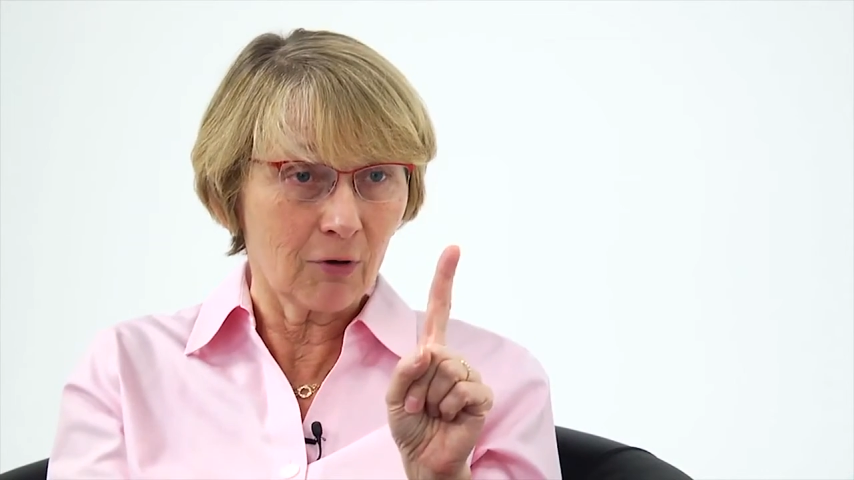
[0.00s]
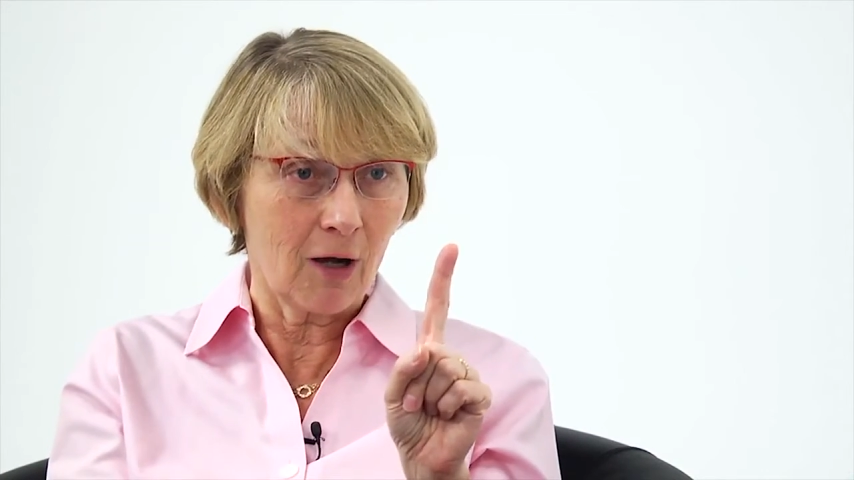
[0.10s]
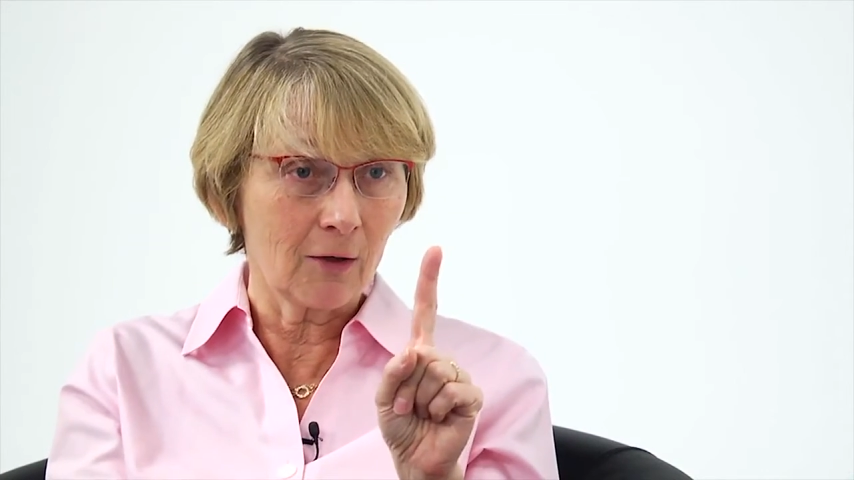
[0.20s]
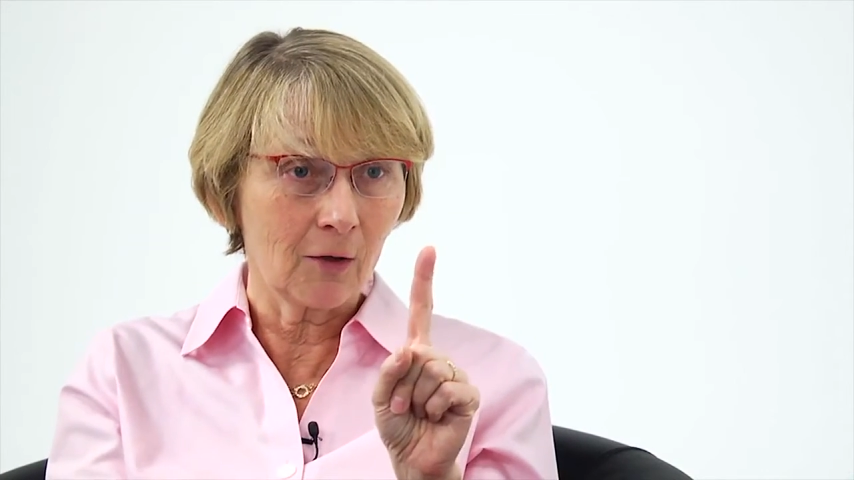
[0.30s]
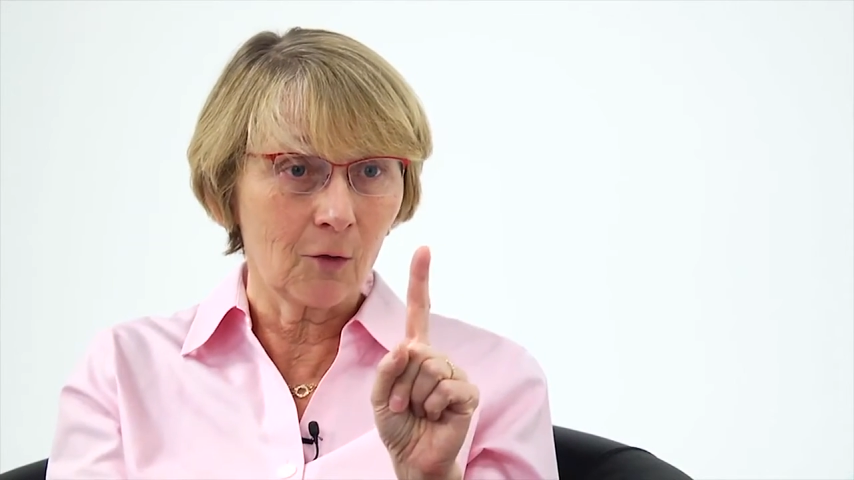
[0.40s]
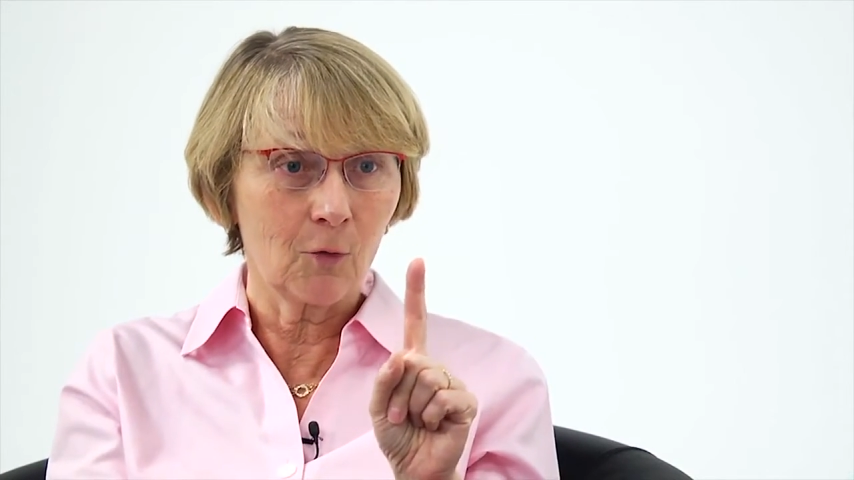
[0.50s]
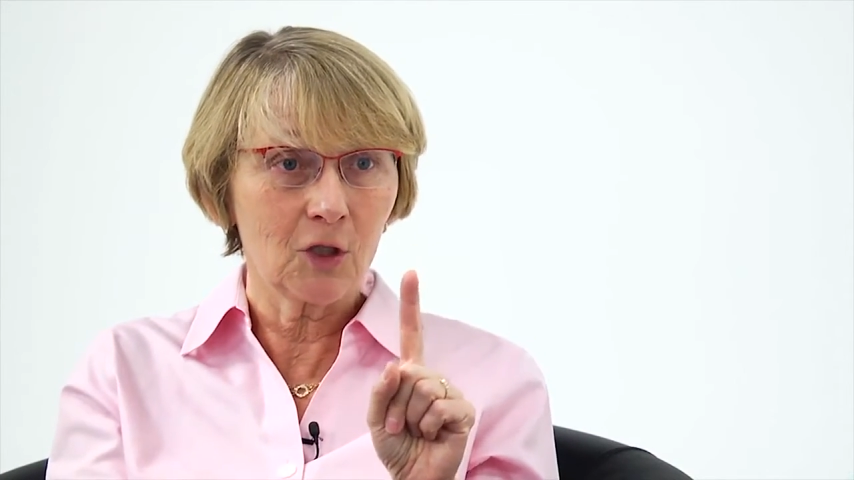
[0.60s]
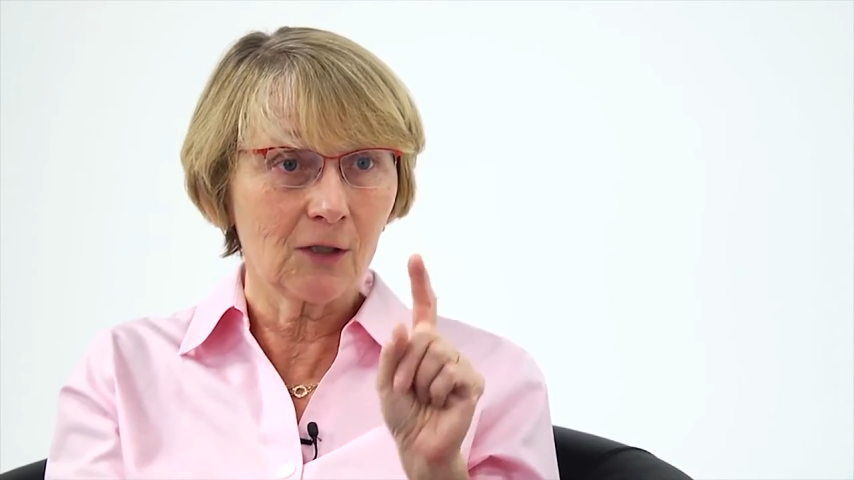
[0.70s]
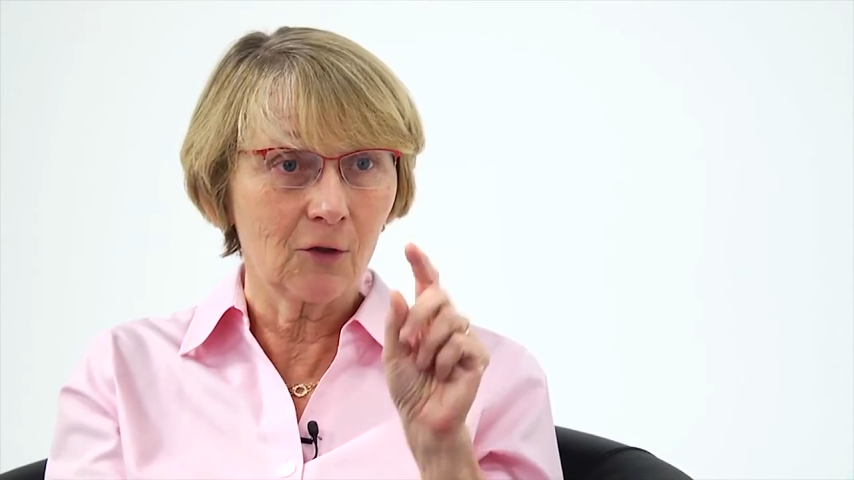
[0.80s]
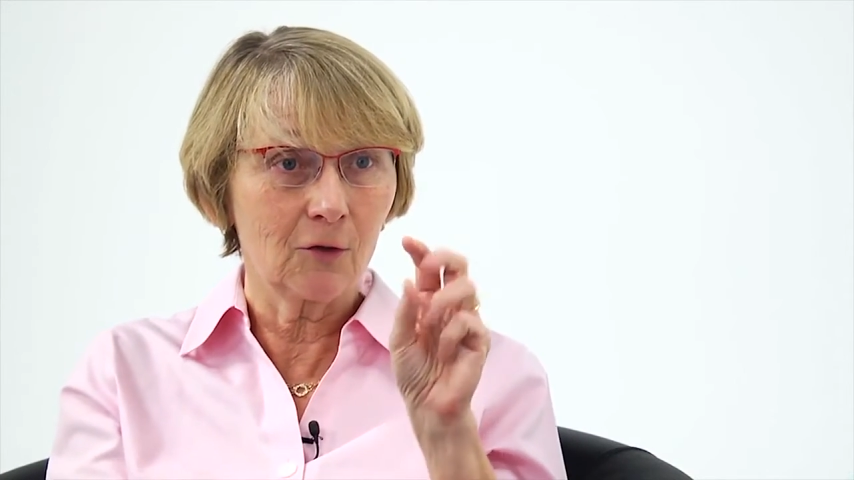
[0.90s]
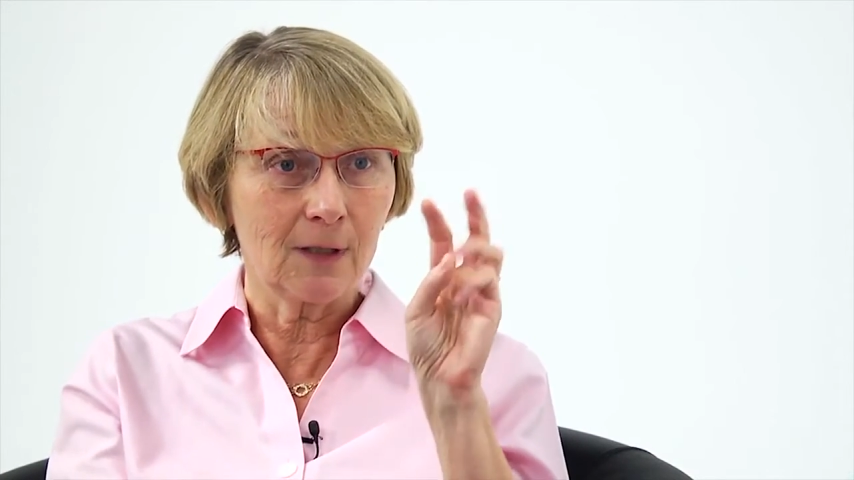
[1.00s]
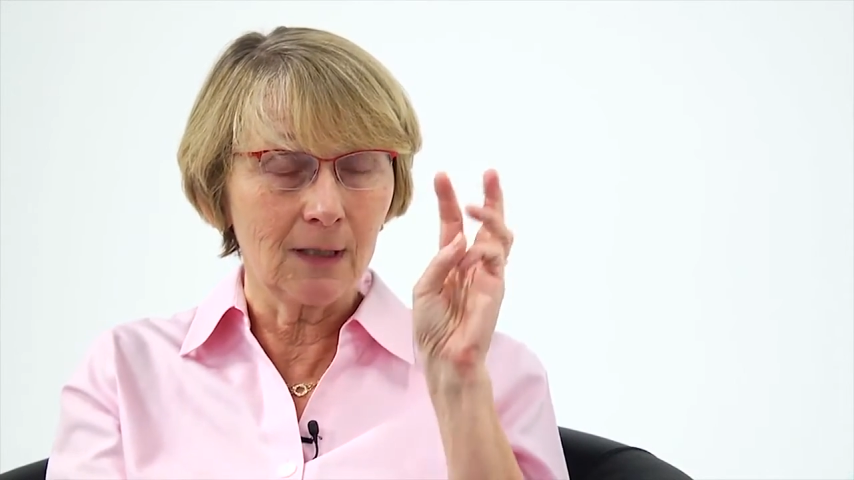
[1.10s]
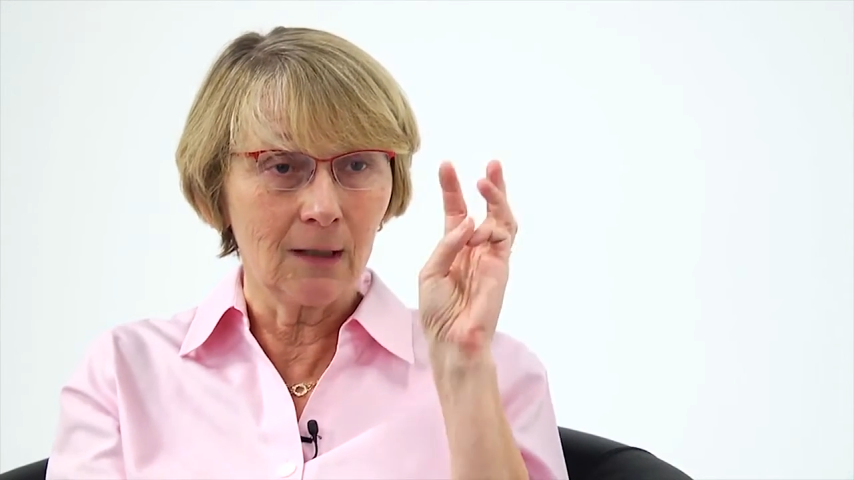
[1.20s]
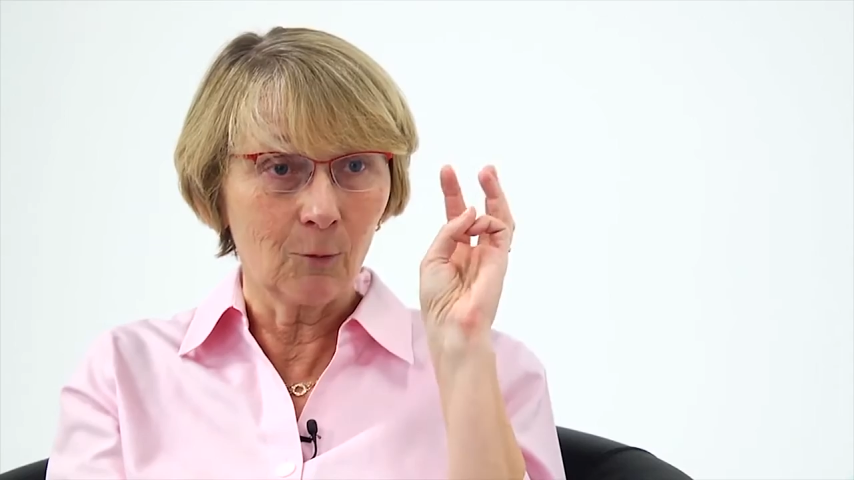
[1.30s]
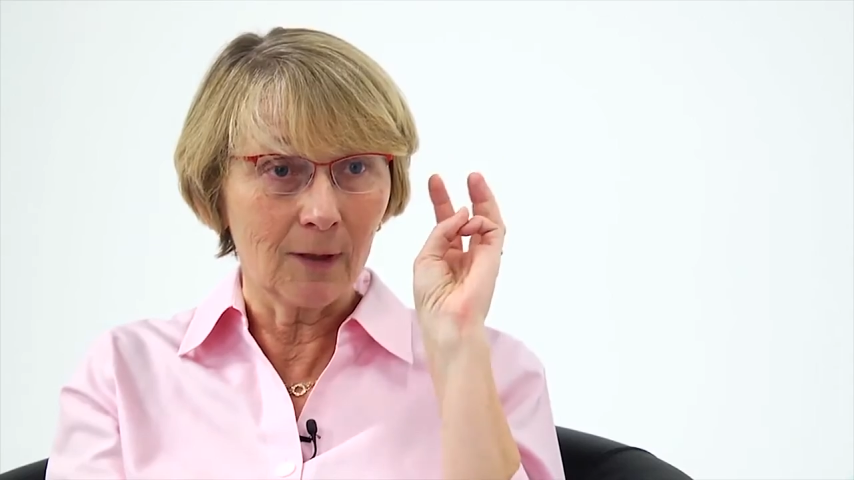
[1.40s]
product which is going to
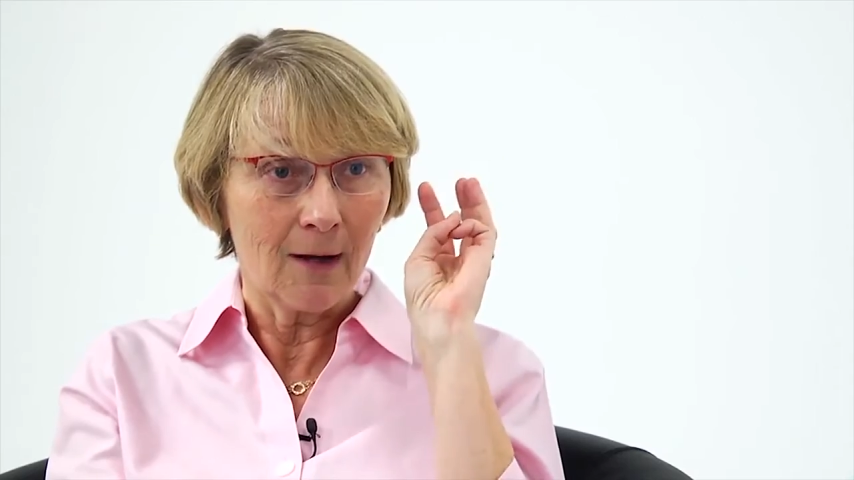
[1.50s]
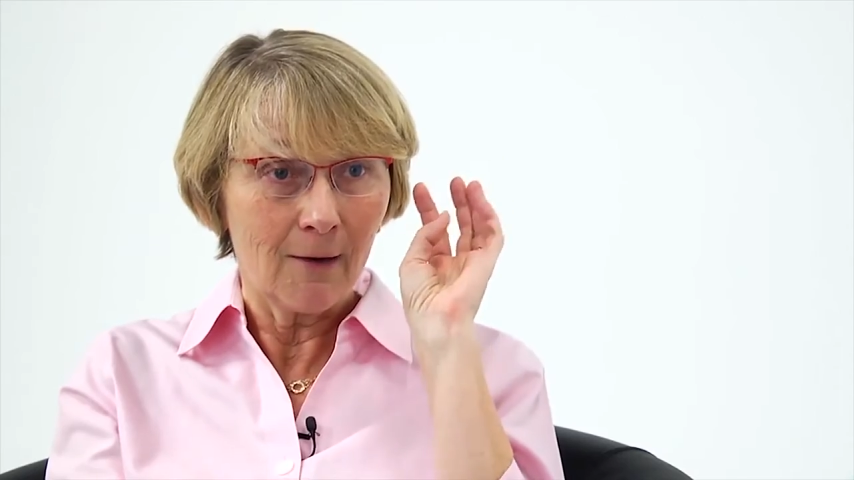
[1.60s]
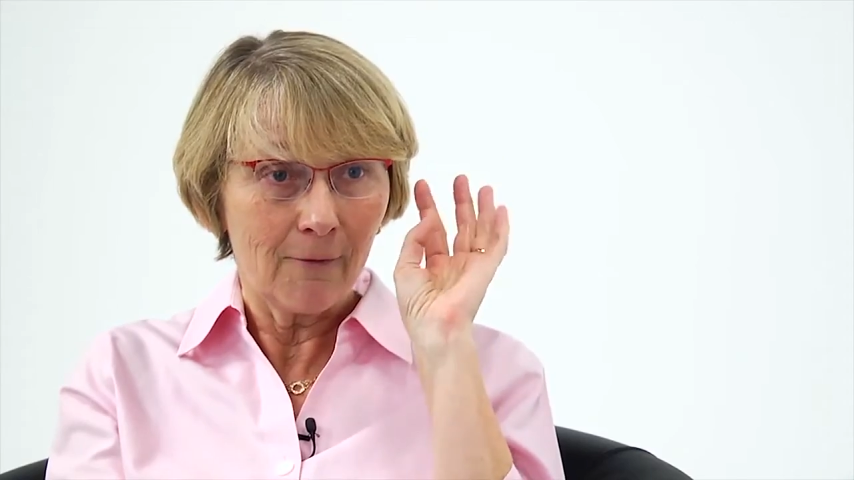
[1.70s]
deal with